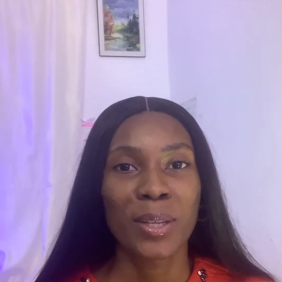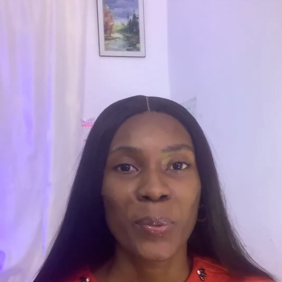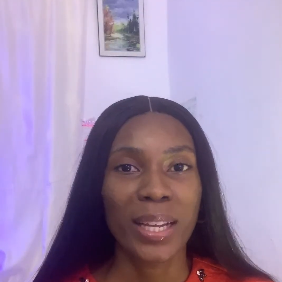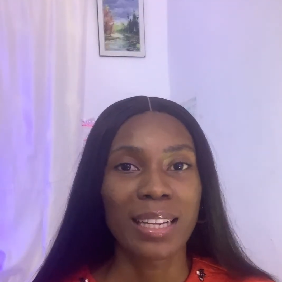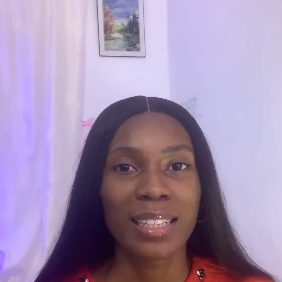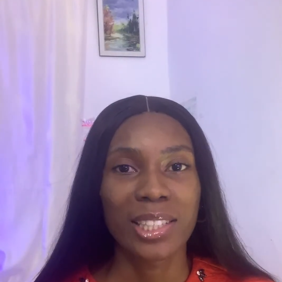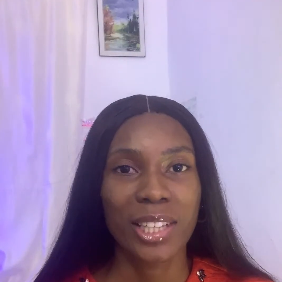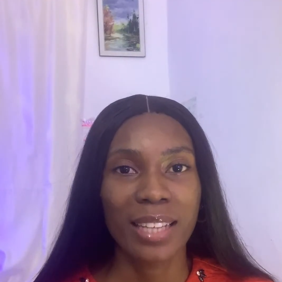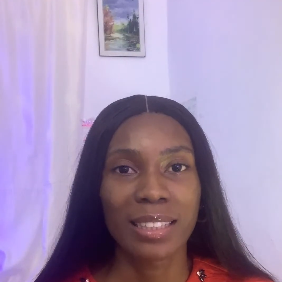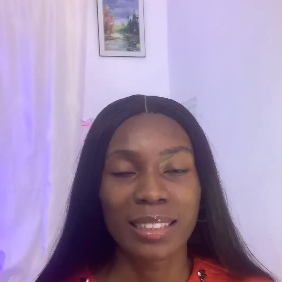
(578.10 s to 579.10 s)
Quickly
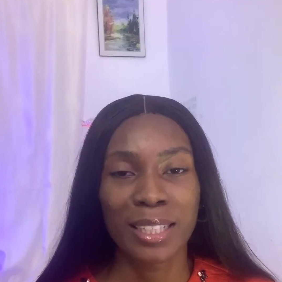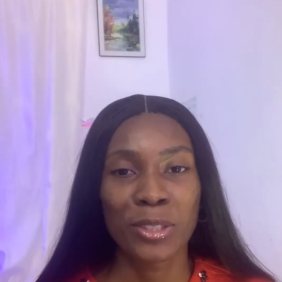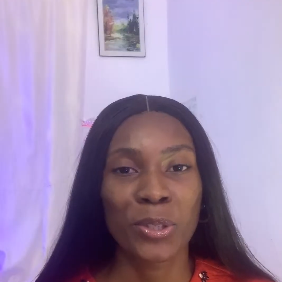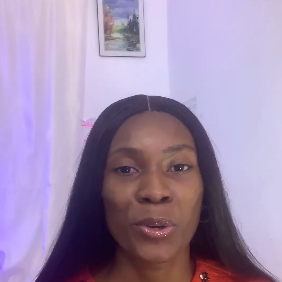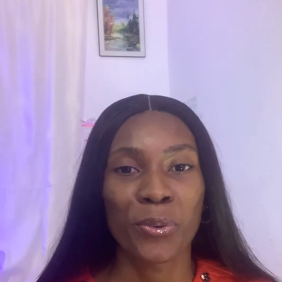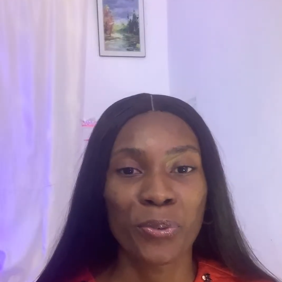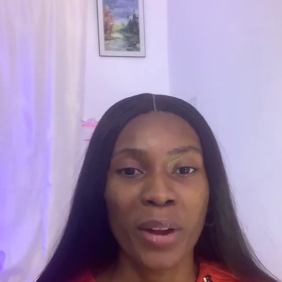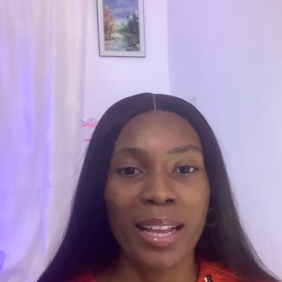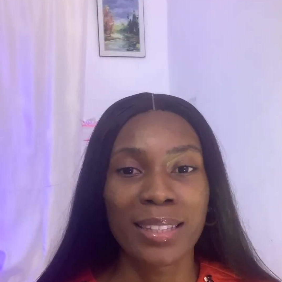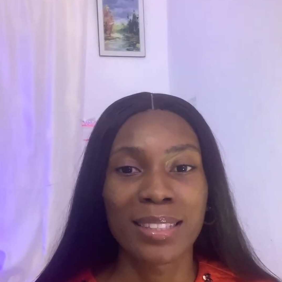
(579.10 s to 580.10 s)
share the link to your
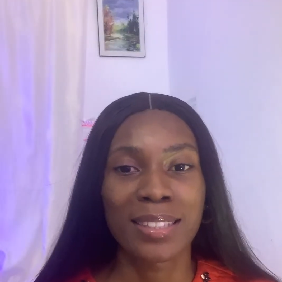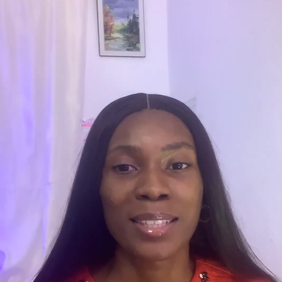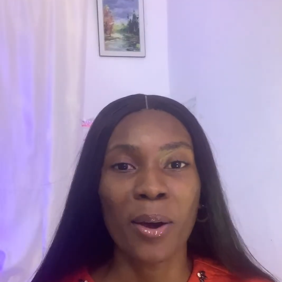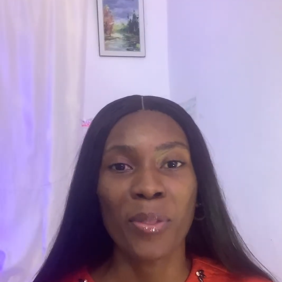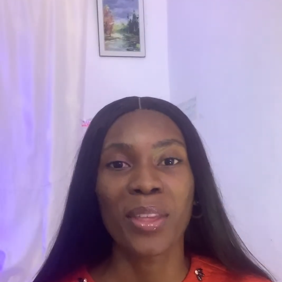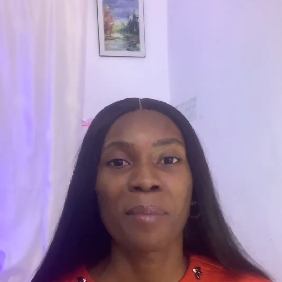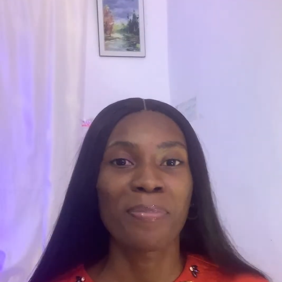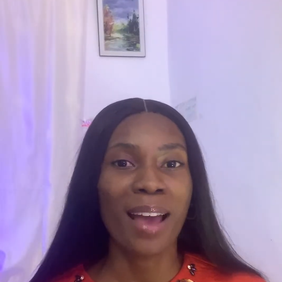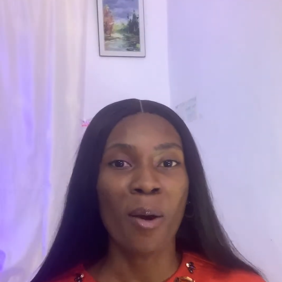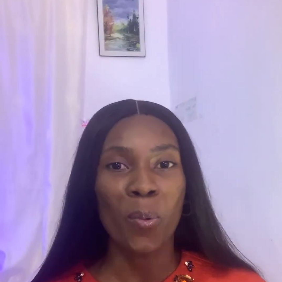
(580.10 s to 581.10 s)
friends. Tell
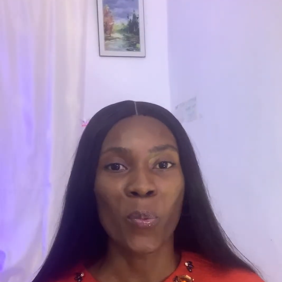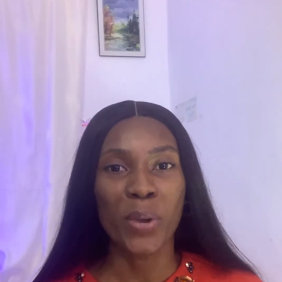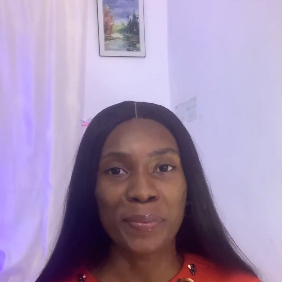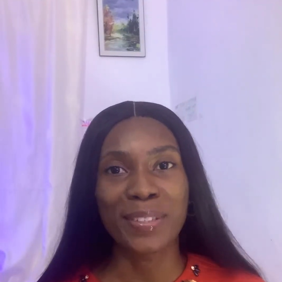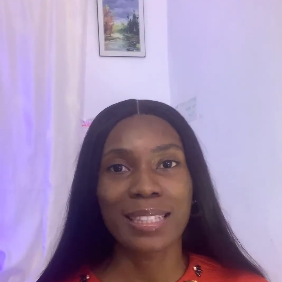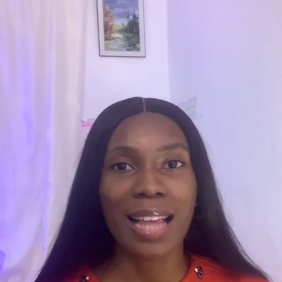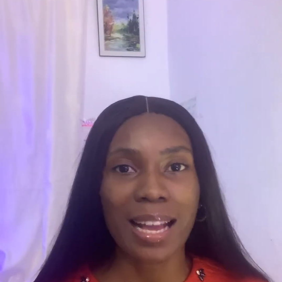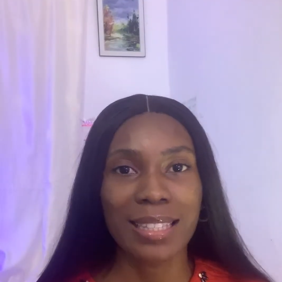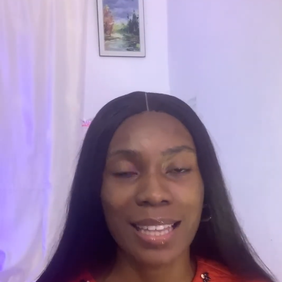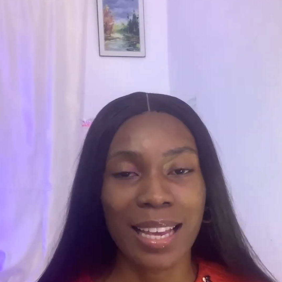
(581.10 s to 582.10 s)
them that we've
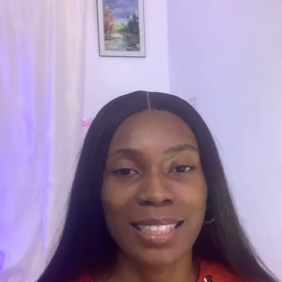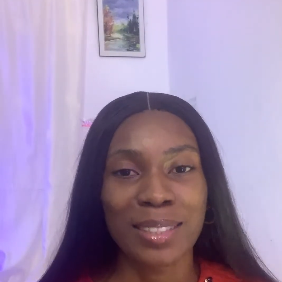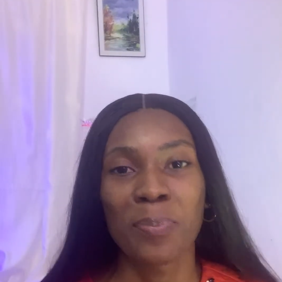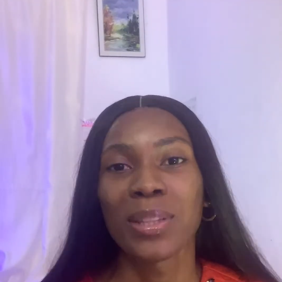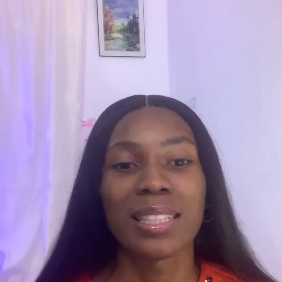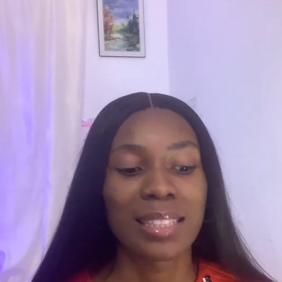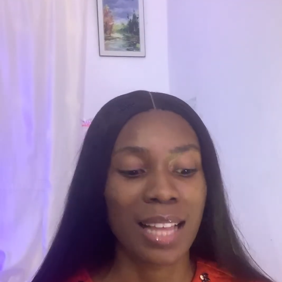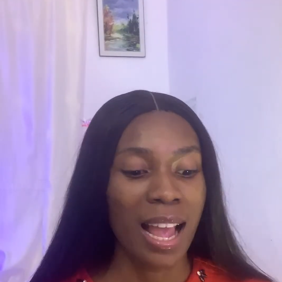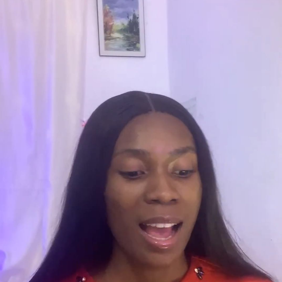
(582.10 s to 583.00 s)
started, please.